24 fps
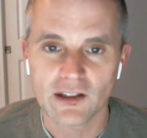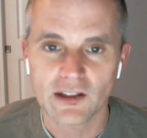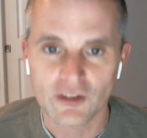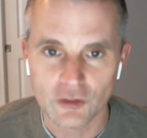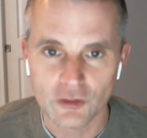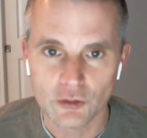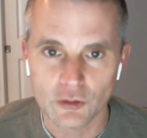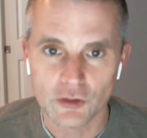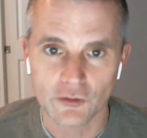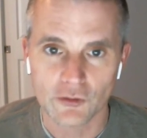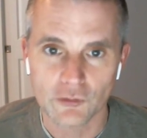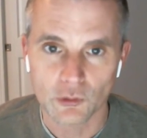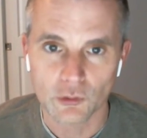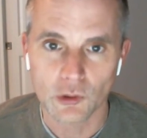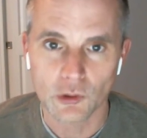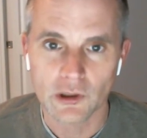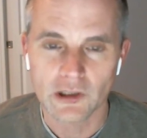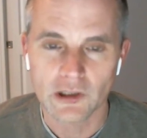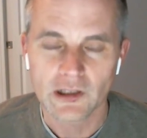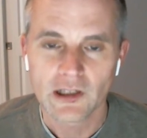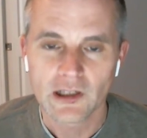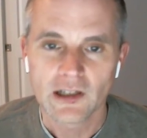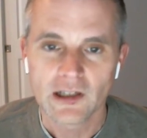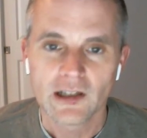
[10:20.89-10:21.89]
they searched
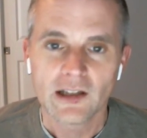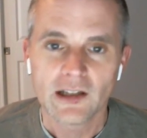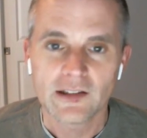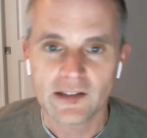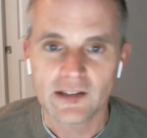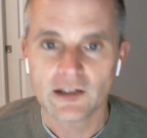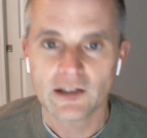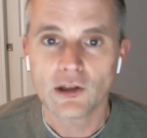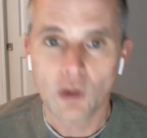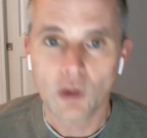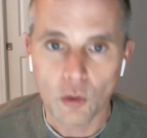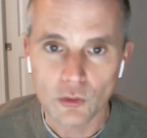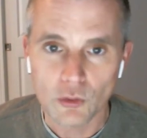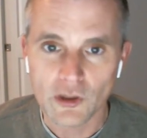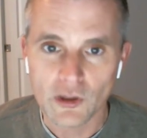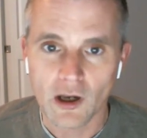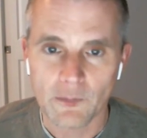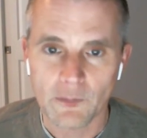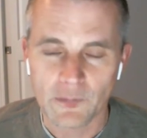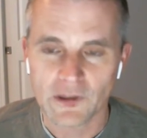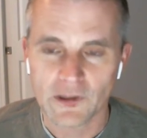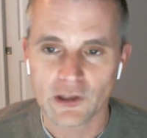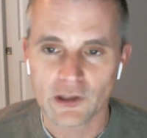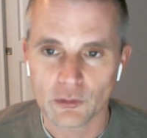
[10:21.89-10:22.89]
for didn't hold
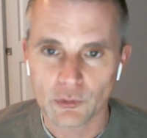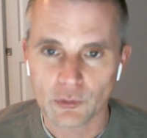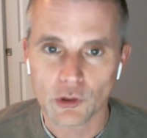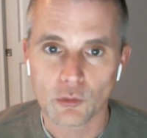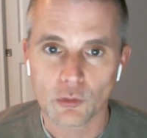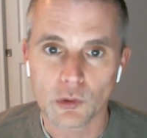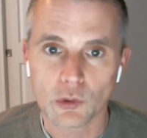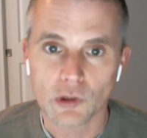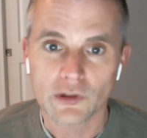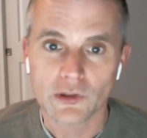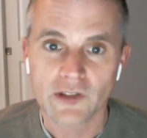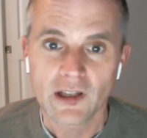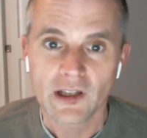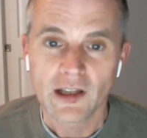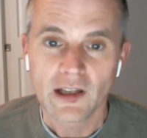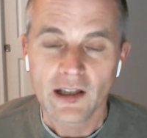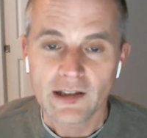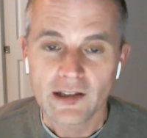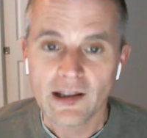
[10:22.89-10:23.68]
up in the real world.